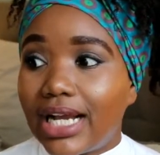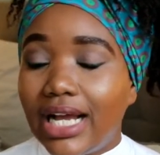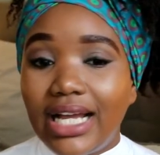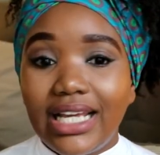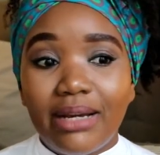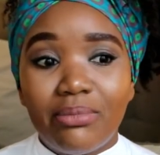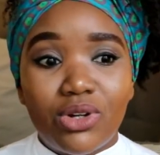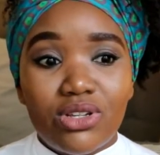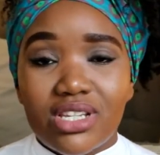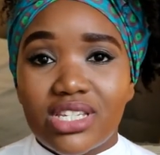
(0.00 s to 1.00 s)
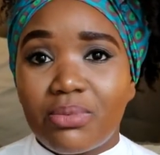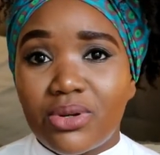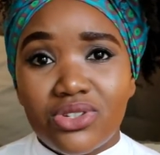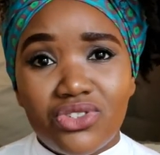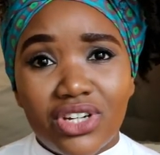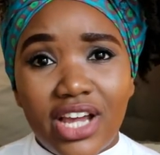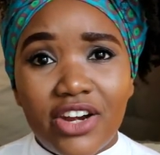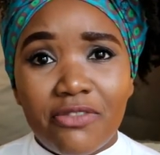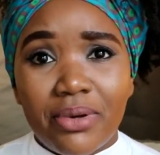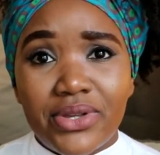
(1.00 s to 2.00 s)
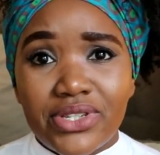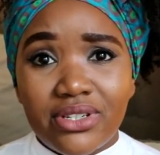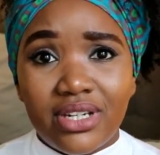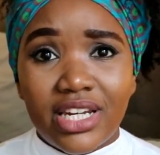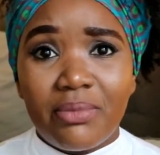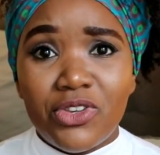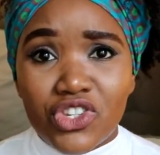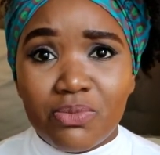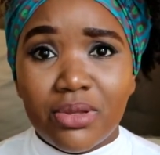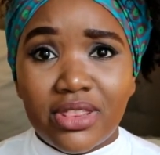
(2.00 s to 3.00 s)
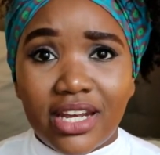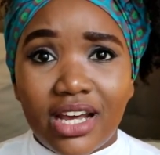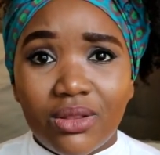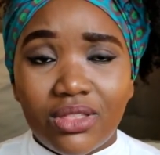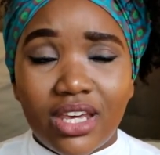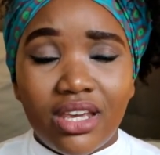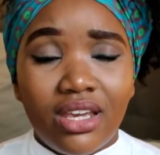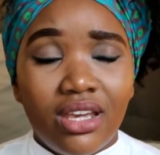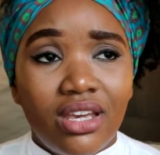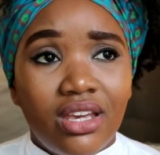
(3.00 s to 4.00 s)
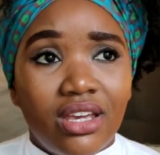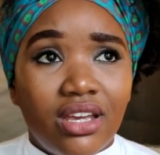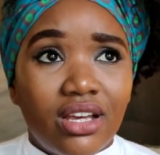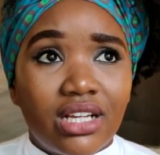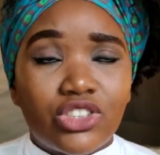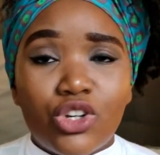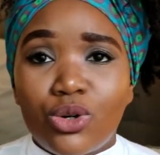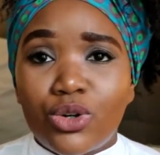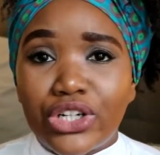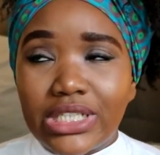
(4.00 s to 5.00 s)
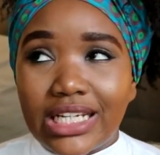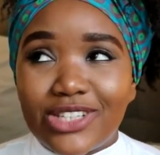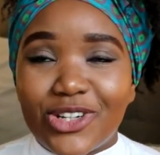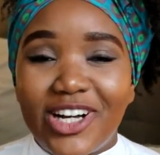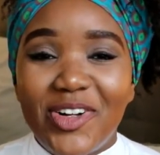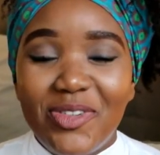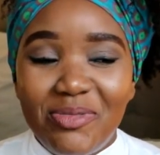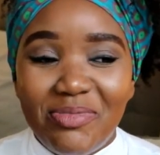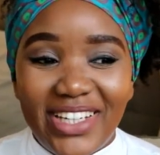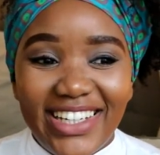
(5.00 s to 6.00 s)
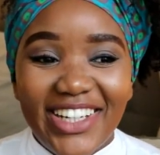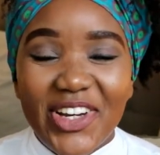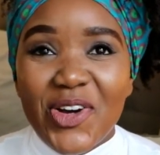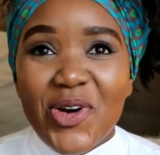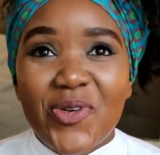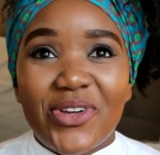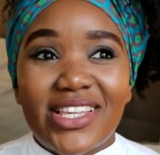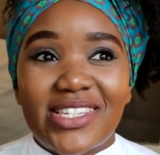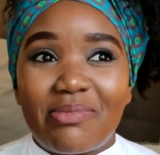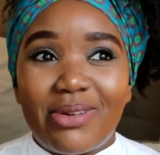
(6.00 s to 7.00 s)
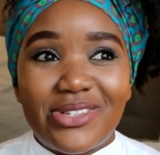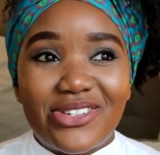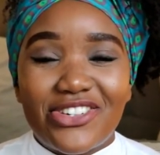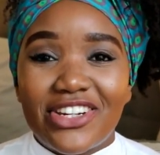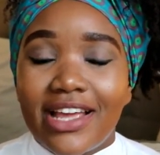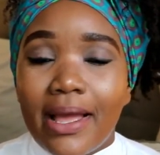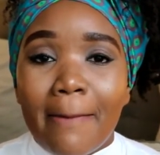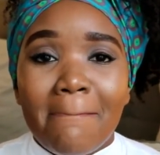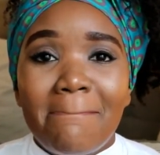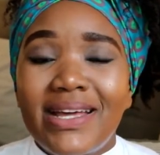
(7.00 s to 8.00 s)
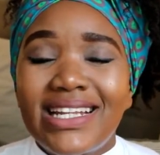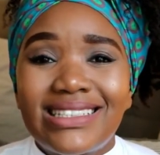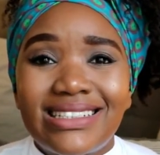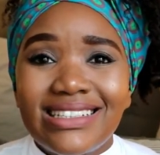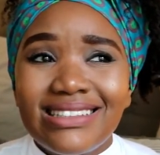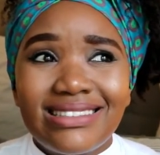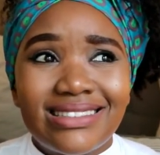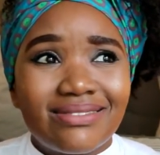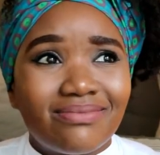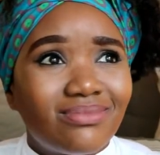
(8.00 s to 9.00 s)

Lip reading: I am not a suppository kind of person, let me just put that out there. So Chris had to help me with the suppository, but it didn't